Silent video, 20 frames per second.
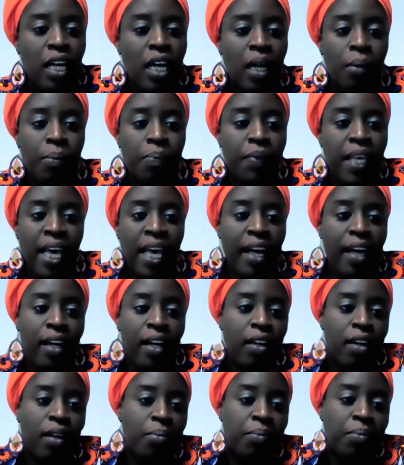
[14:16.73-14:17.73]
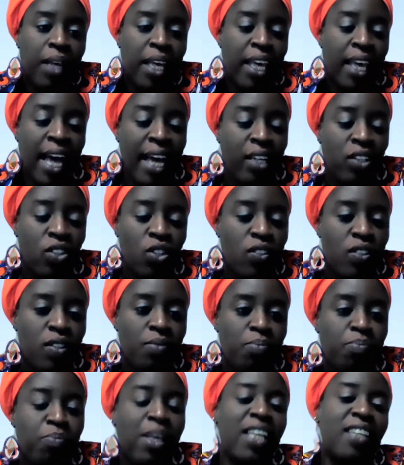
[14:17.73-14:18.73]
AI
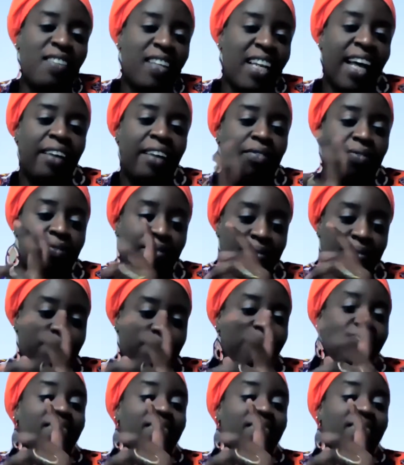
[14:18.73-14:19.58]
just makes life